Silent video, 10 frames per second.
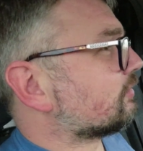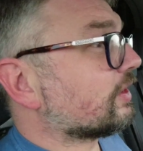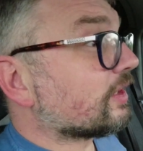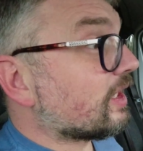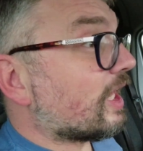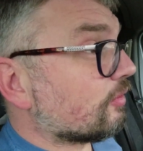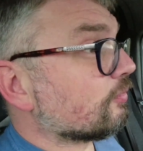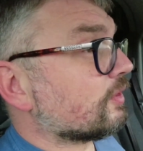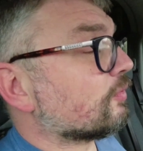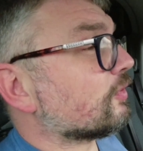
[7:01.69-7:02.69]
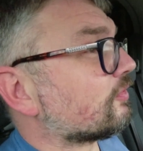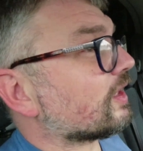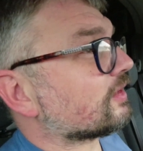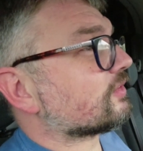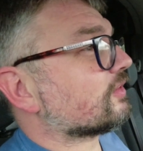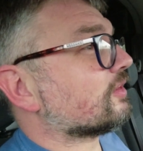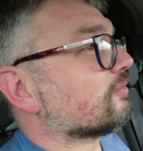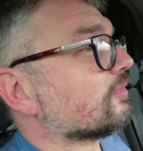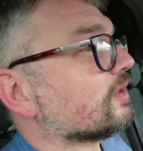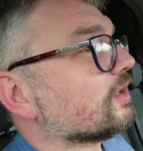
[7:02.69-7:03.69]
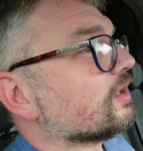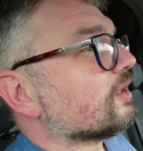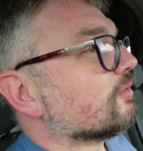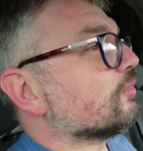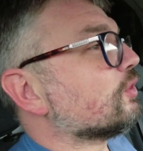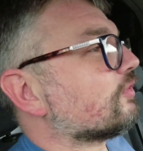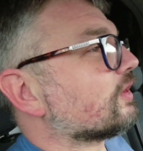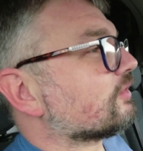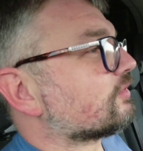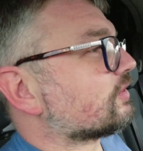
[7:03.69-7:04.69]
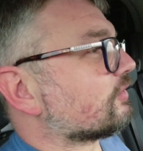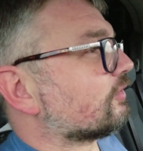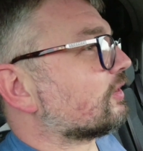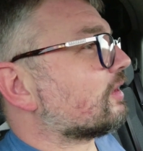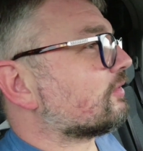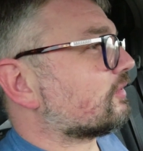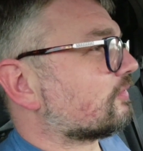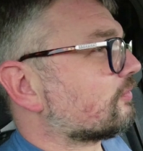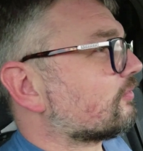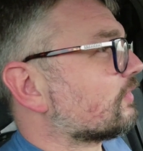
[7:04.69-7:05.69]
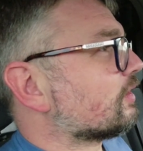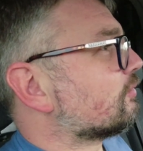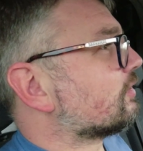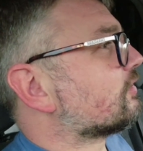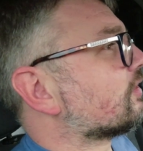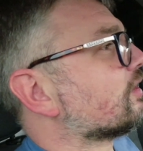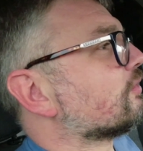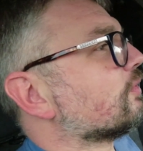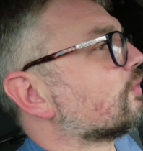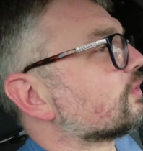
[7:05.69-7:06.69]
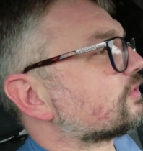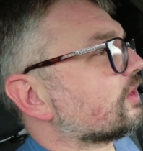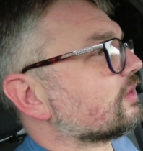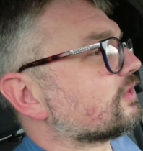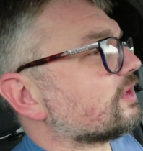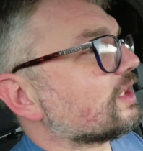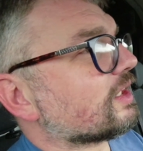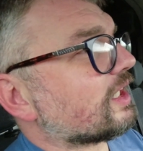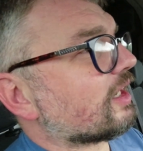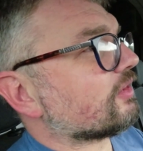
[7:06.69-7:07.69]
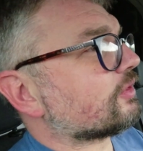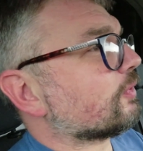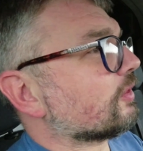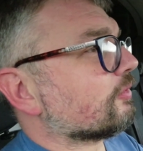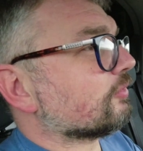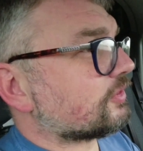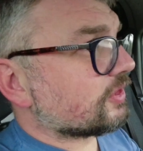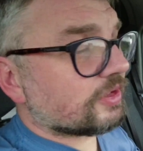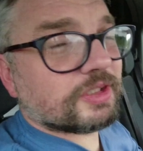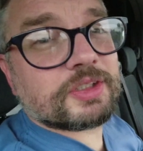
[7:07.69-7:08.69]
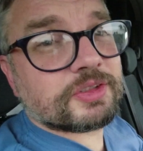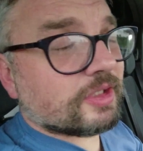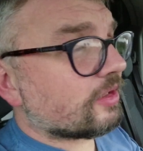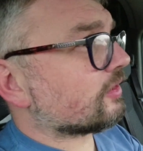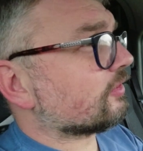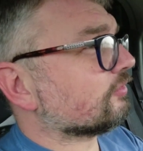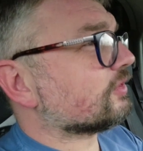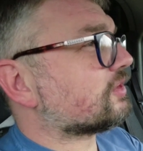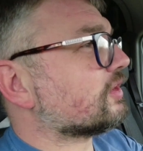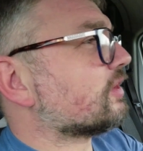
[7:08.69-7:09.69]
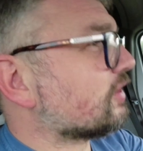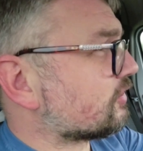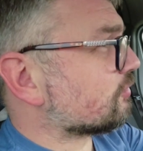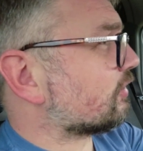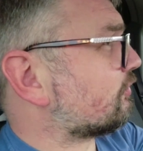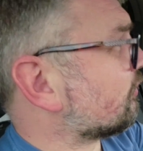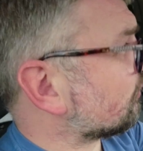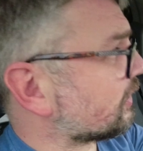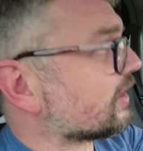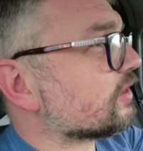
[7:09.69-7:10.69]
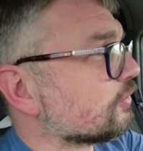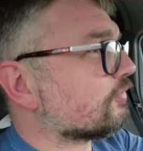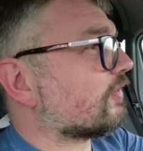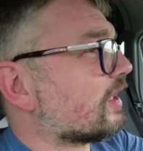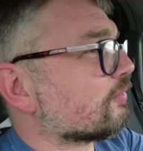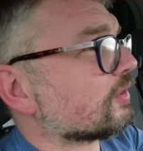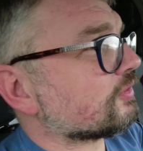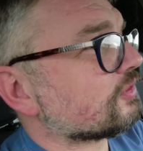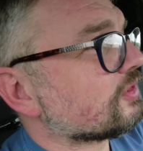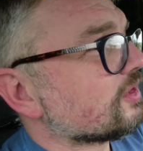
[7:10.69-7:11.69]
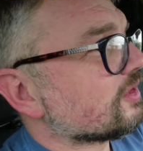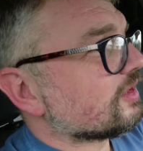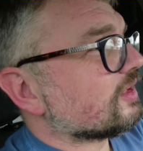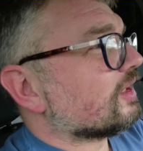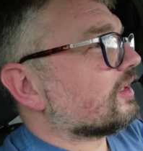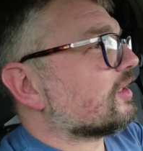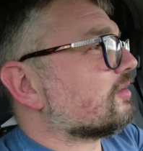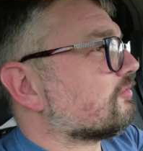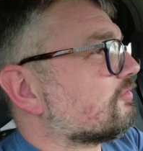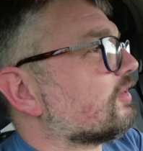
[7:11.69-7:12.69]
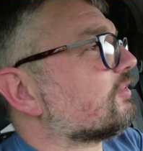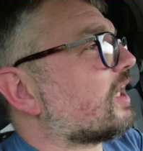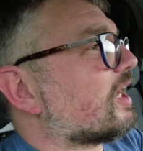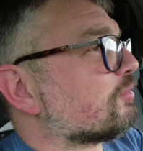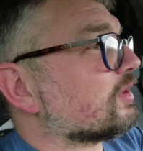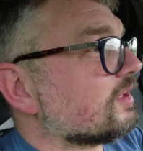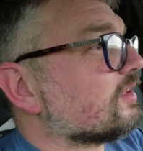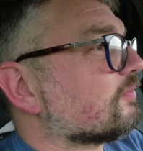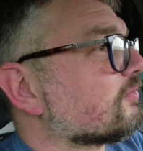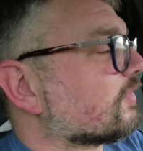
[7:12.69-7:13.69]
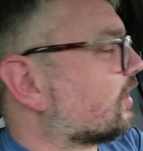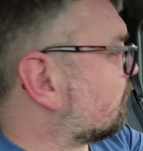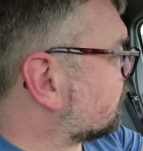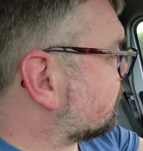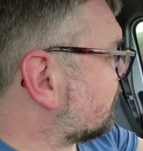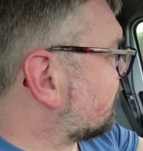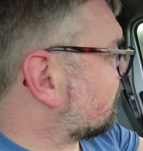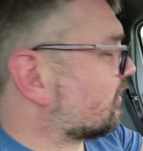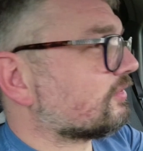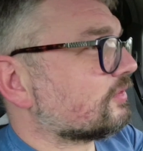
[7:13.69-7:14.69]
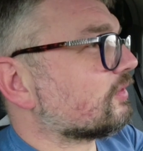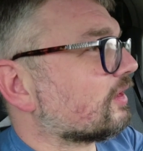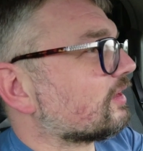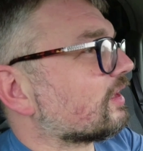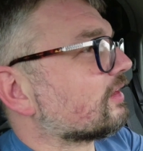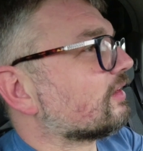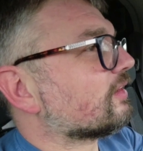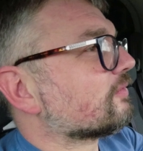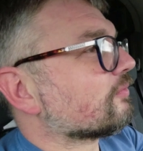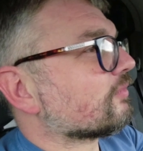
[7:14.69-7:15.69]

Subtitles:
She can help me with that moving of stuff around. But we're starting to near the garage where I'm returning this car and returning to my Ford AU Fairmont very happily, I will say. I do like that car.